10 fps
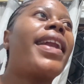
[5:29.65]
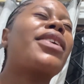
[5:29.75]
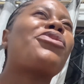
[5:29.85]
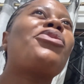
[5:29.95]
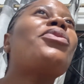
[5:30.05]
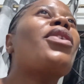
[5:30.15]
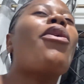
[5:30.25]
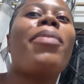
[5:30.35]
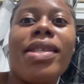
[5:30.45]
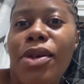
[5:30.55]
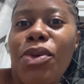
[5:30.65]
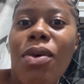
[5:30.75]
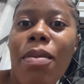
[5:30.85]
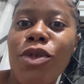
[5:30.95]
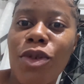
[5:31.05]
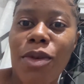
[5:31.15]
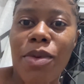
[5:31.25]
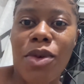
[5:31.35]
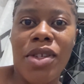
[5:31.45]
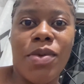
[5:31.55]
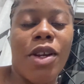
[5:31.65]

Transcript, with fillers: there's no no go bed I'm sort of because when